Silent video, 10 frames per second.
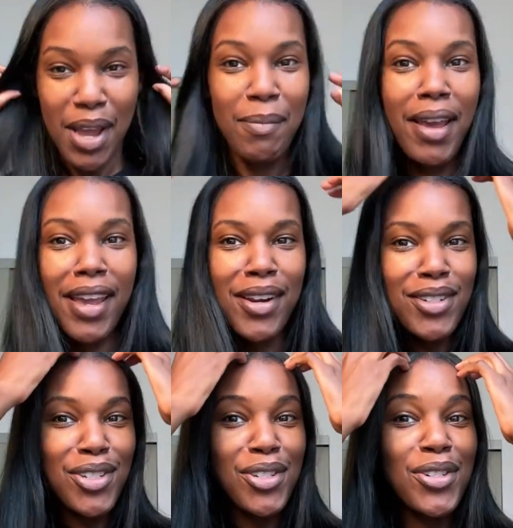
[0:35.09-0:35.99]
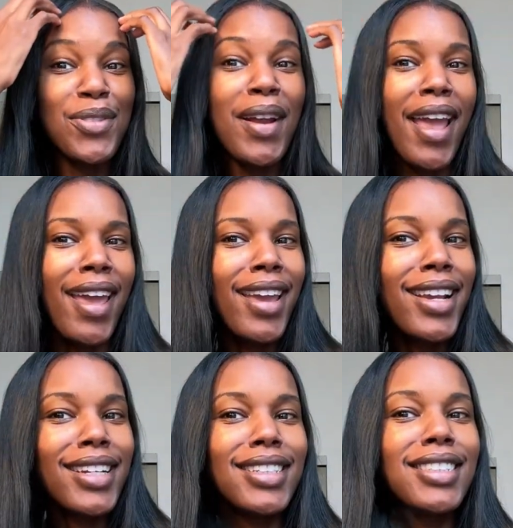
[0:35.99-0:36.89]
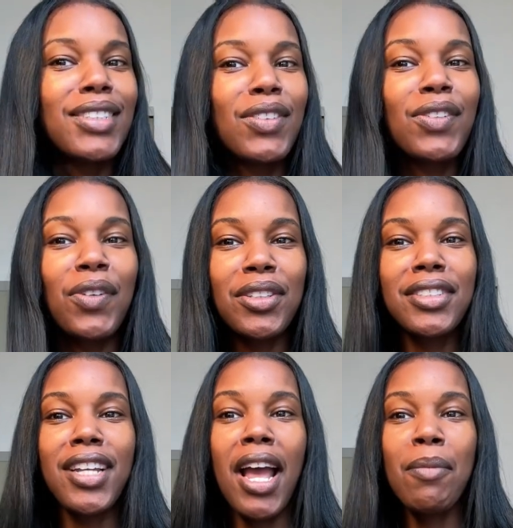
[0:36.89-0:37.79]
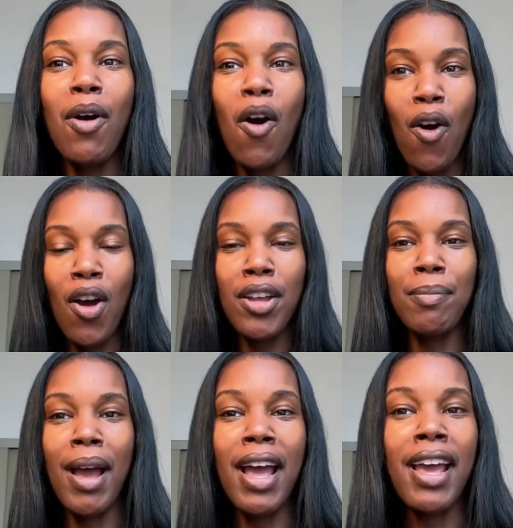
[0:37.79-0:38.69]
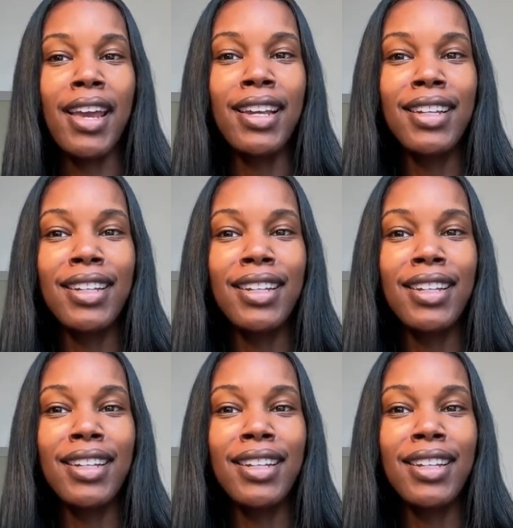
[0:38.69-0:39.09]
my hair is straight for the first time on my